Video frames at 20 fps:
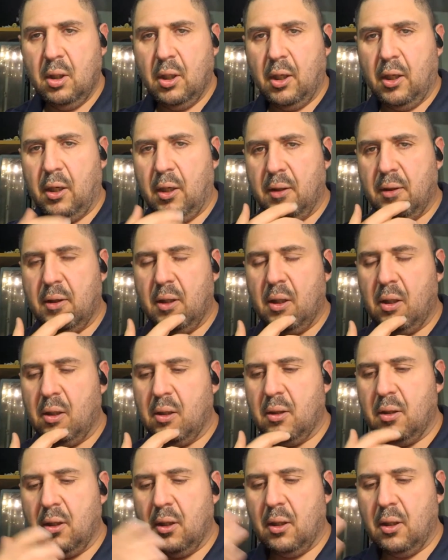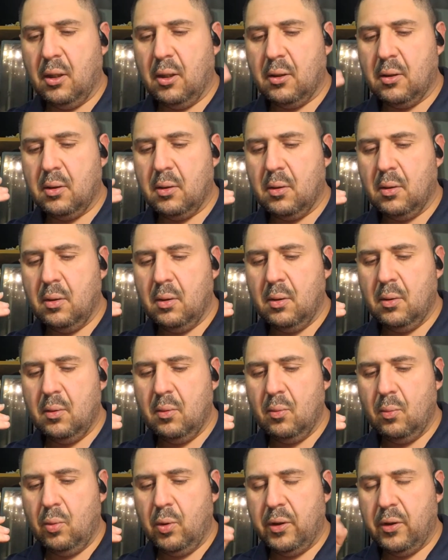And I think that
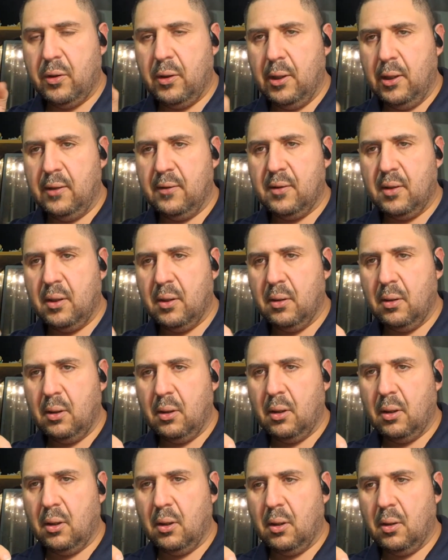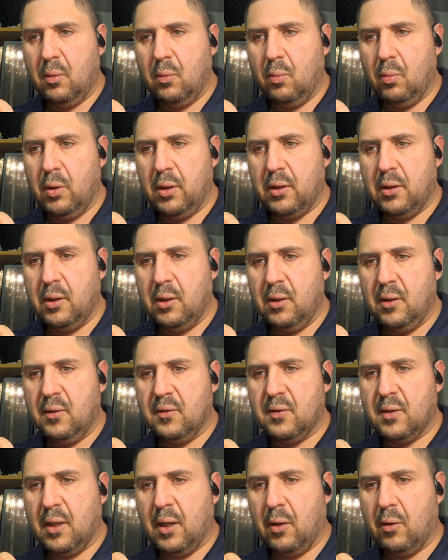with these
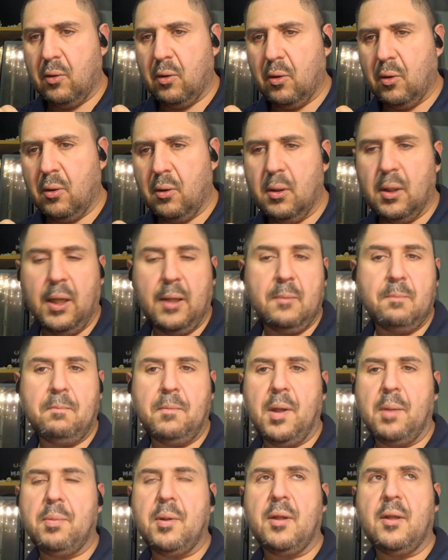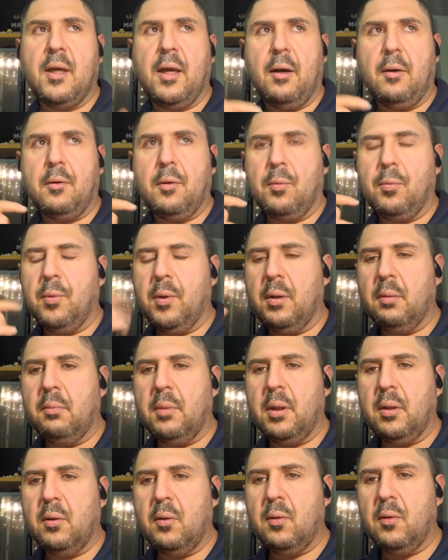outer, like maybe the outer
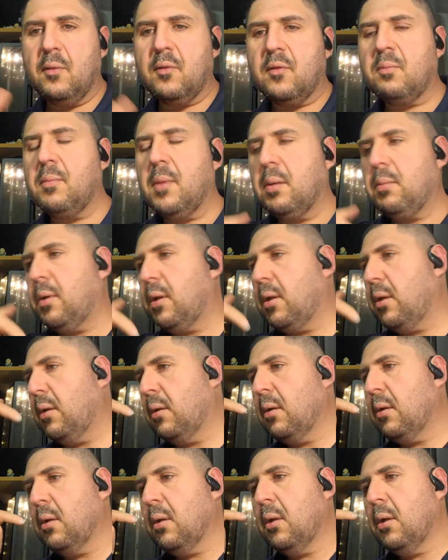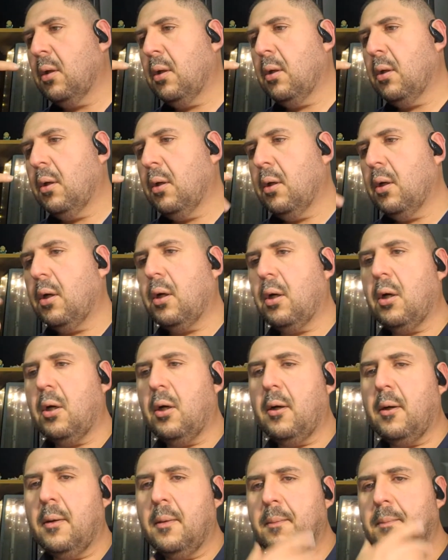rim hilts, maybe
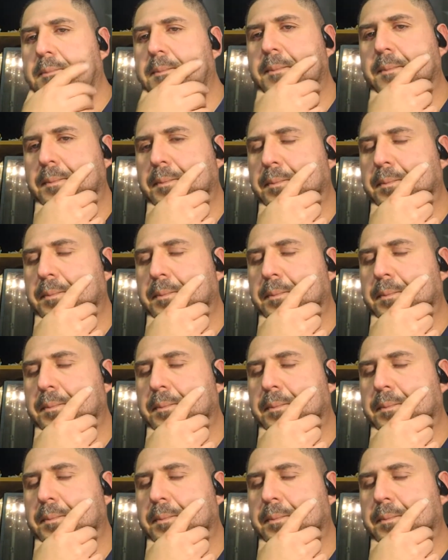um